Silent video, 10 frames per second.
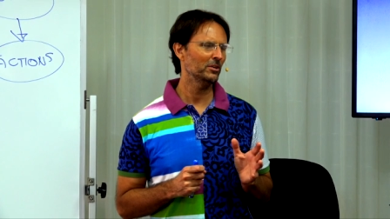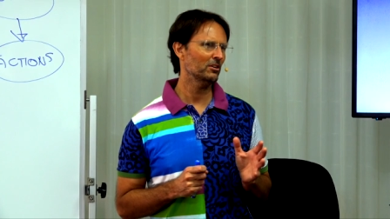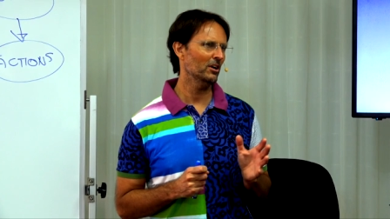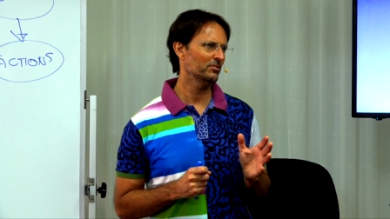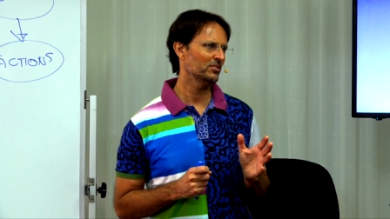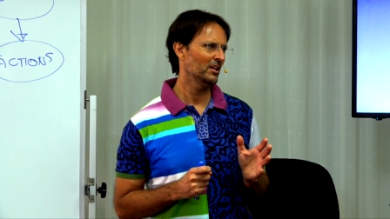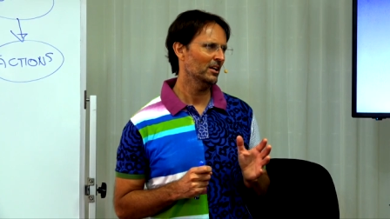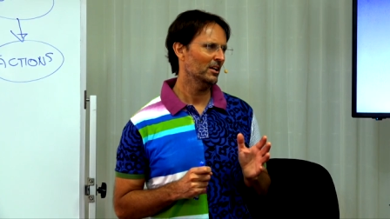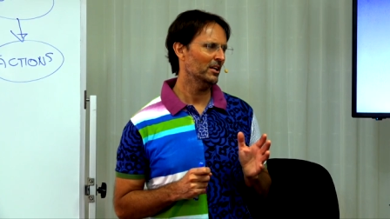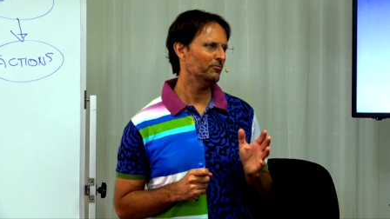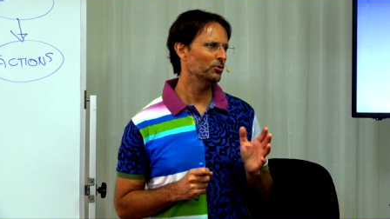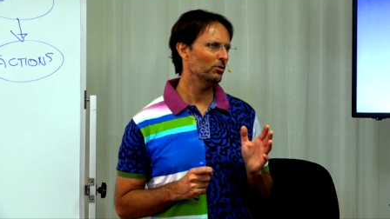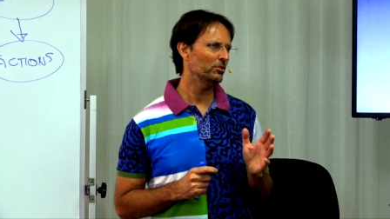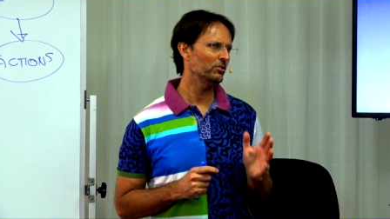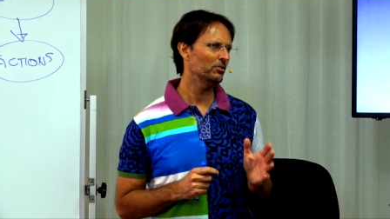because if
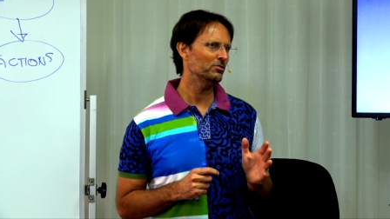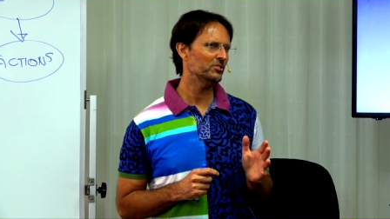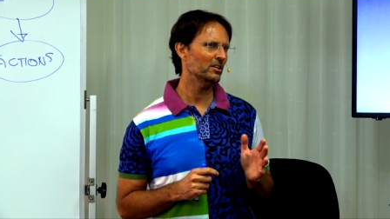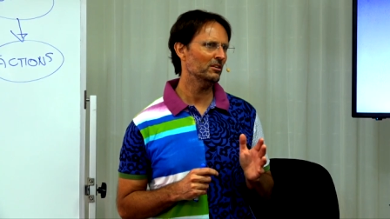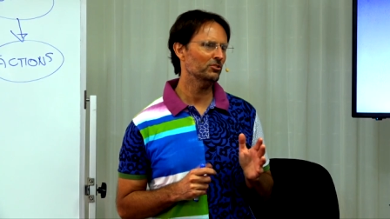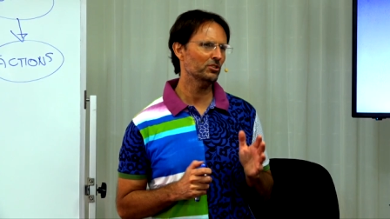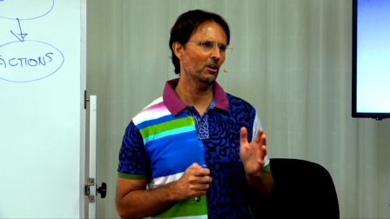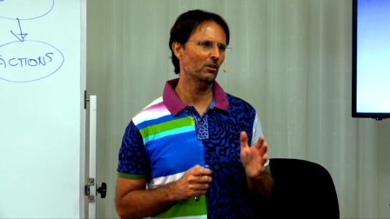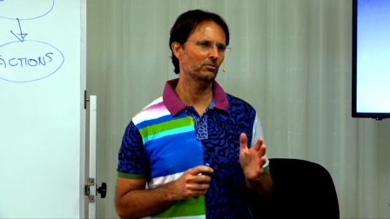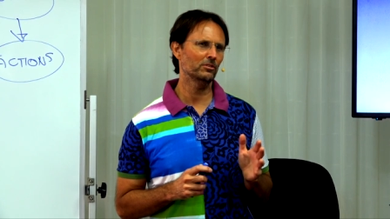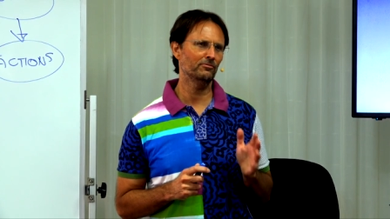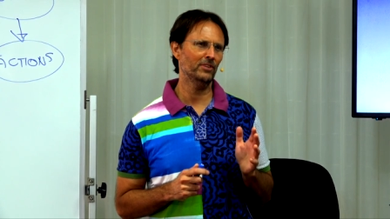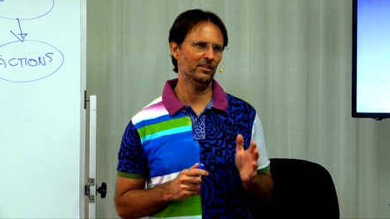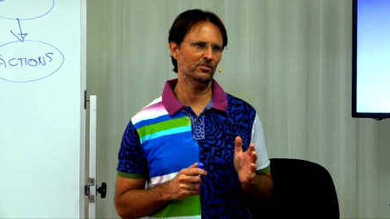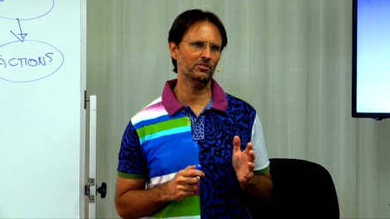you're using childhood
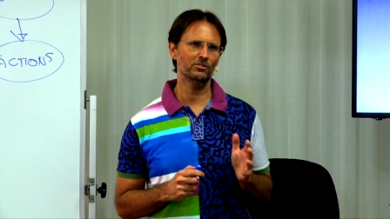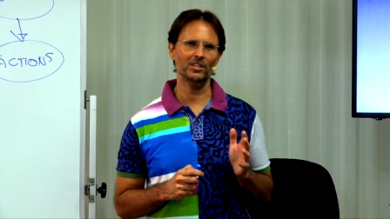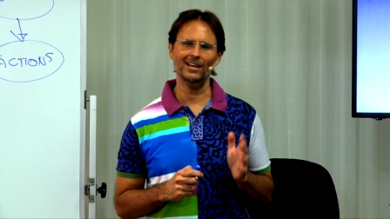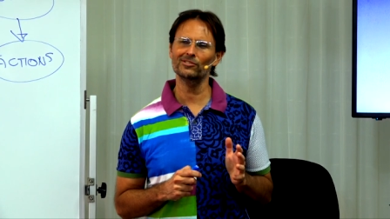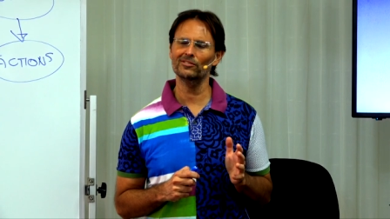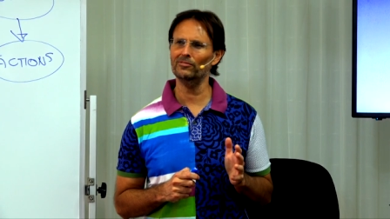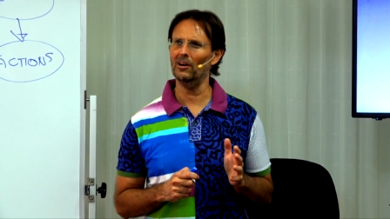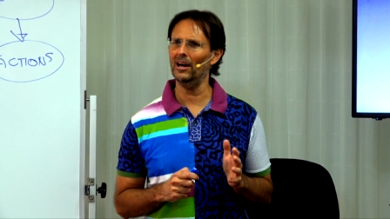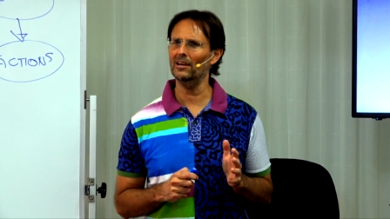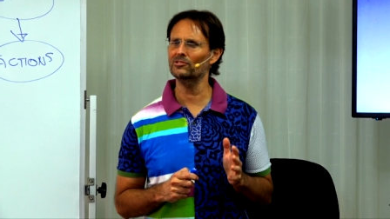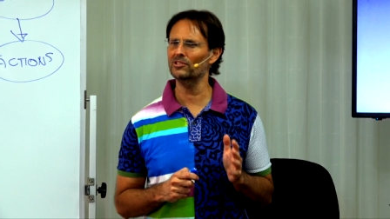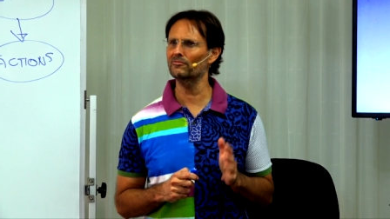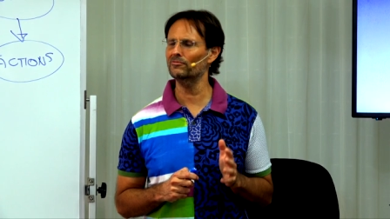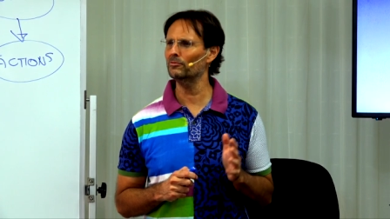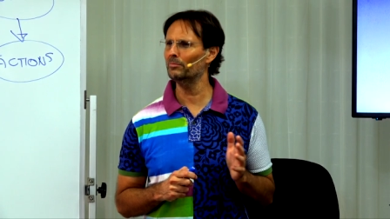events to justify
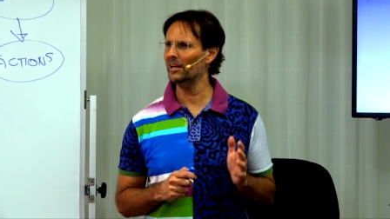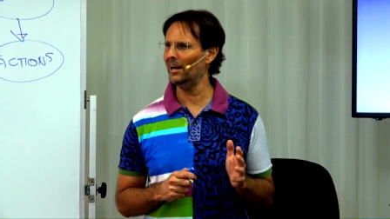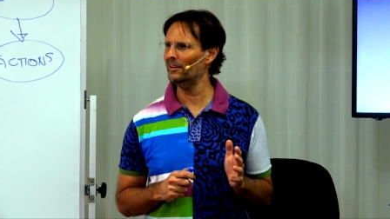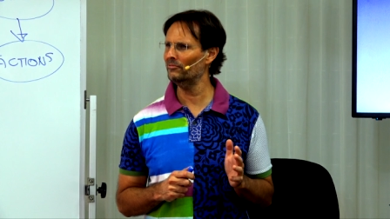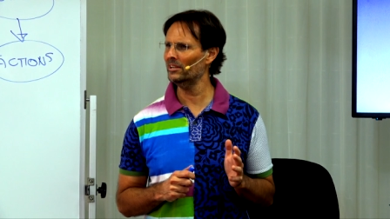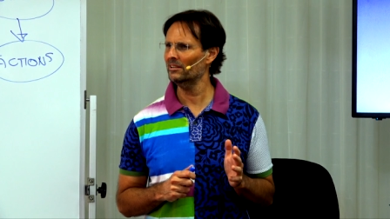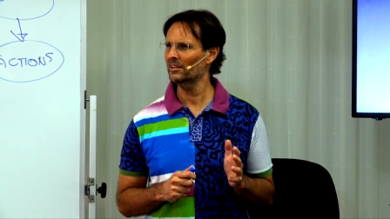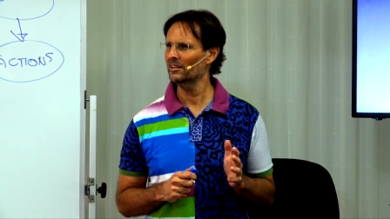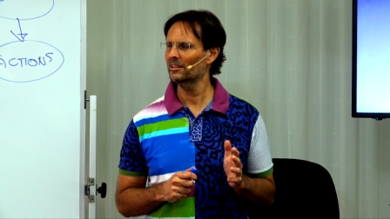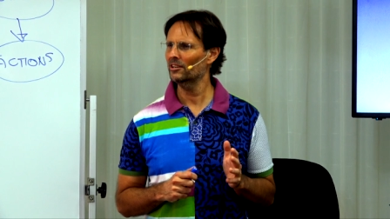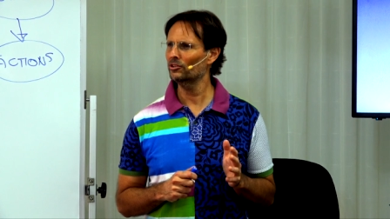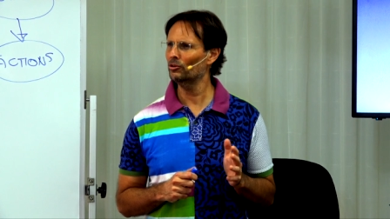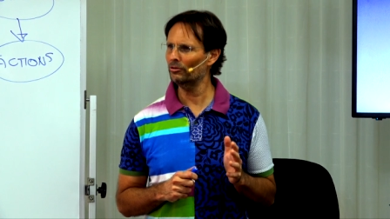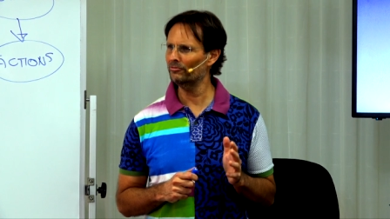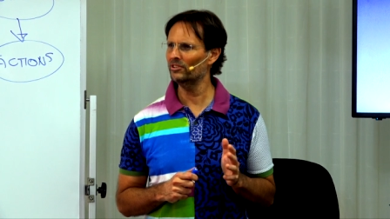sinful behavior,
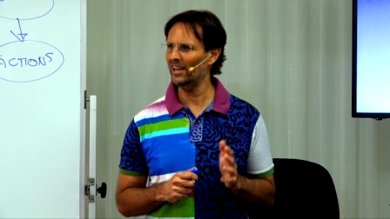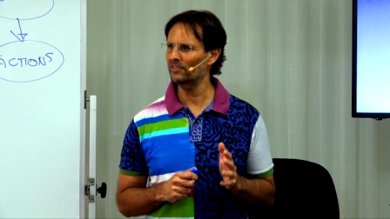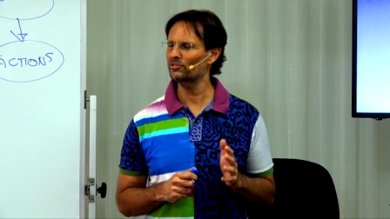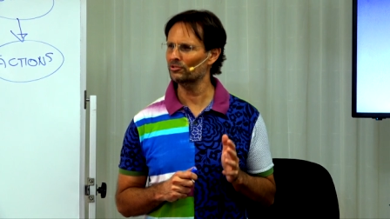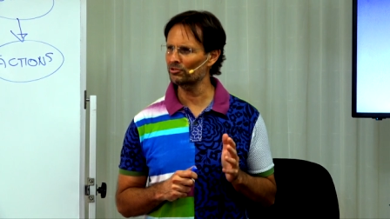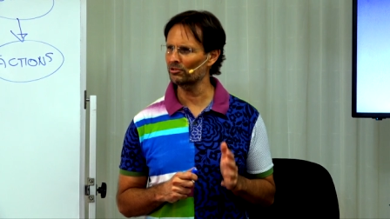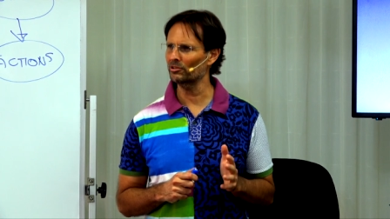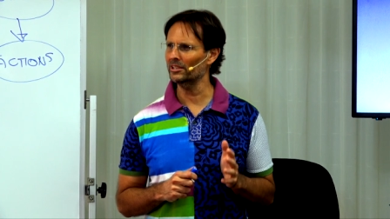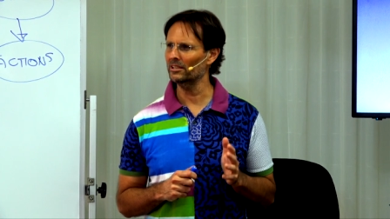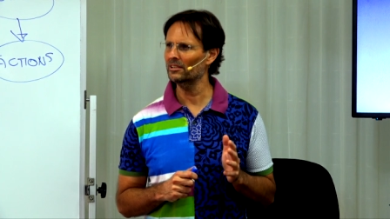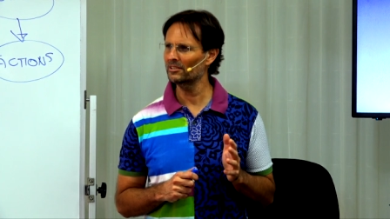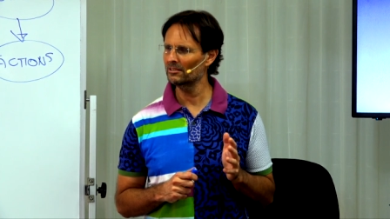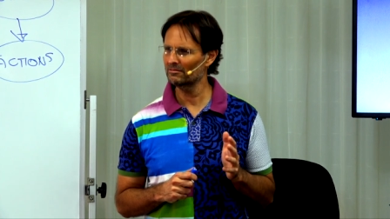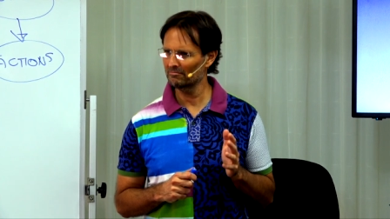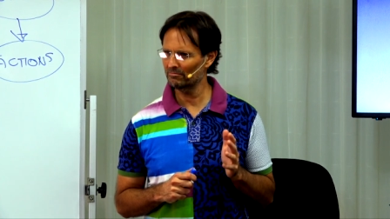you've yet to truly
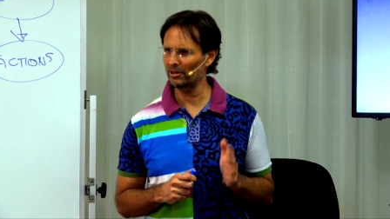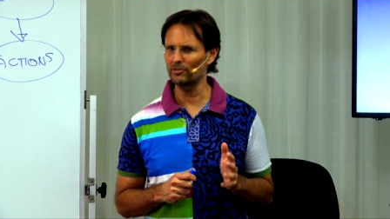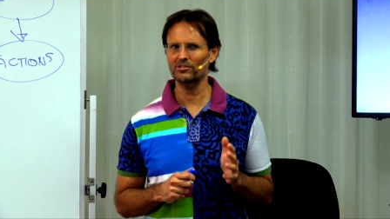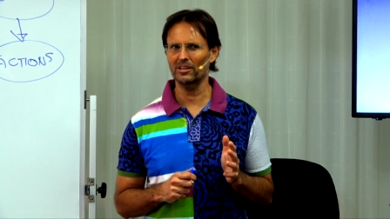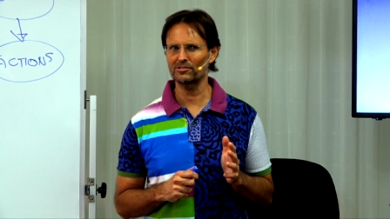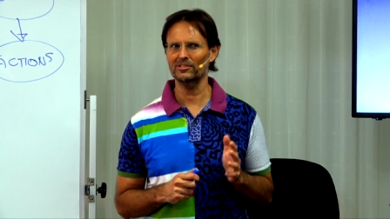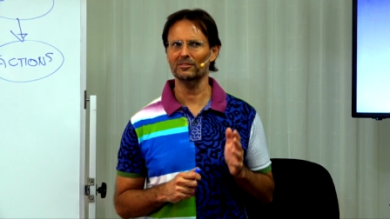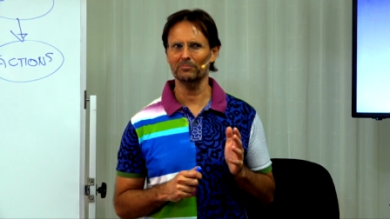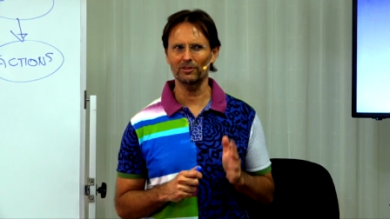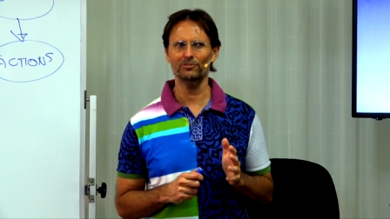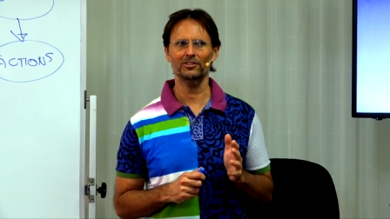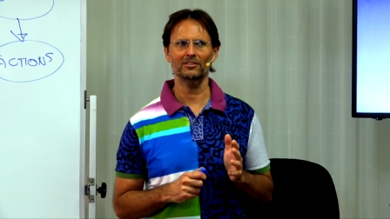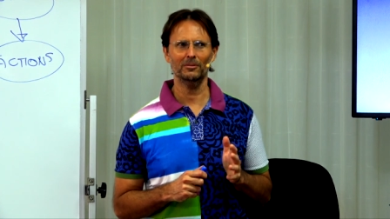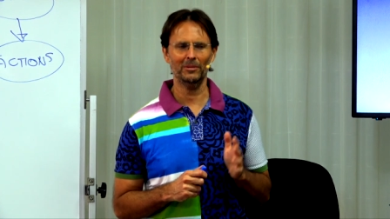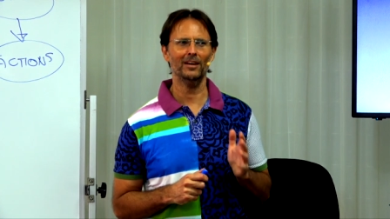process the
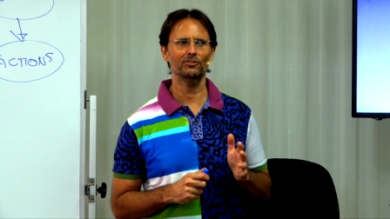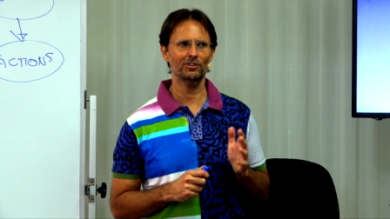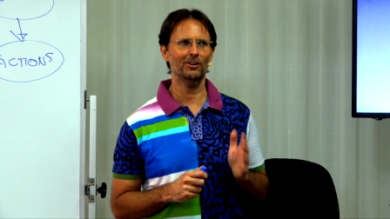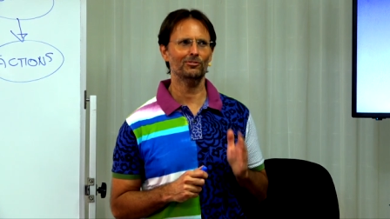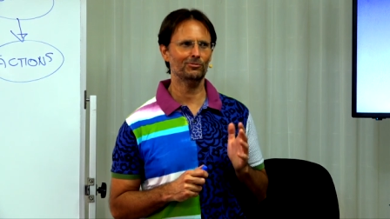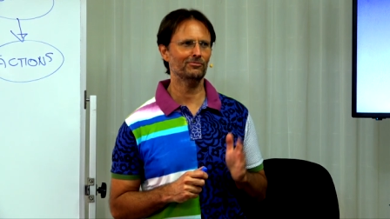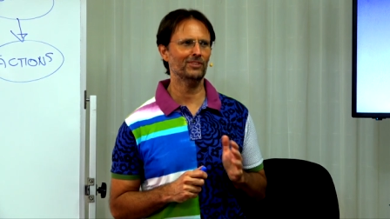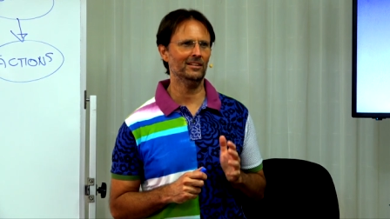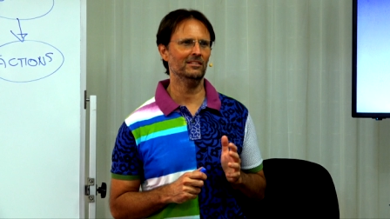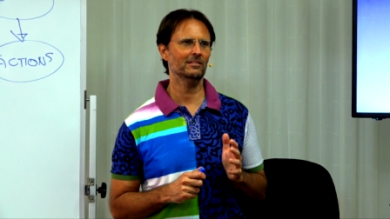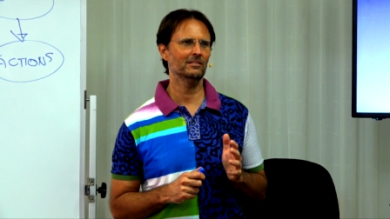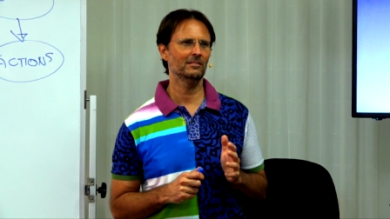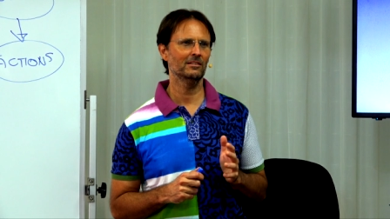emotion about a childhood event.